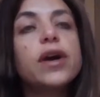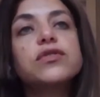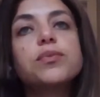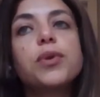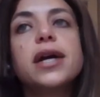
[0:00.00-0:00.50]

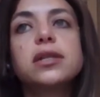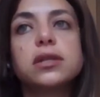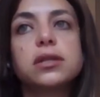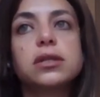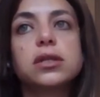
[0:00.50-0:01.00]
We have to
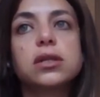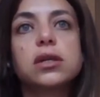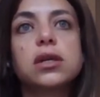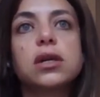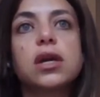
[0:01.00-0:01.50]
practice
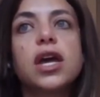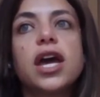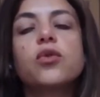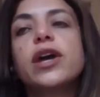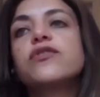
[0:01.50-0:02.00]

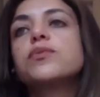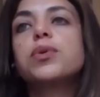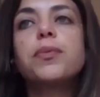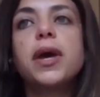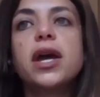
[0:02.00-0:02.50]
and we
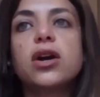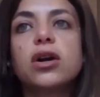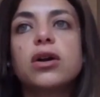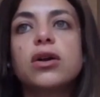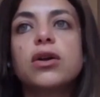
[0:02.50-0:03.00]
have to
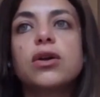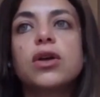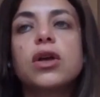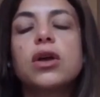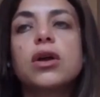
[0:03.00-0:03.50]
prepare.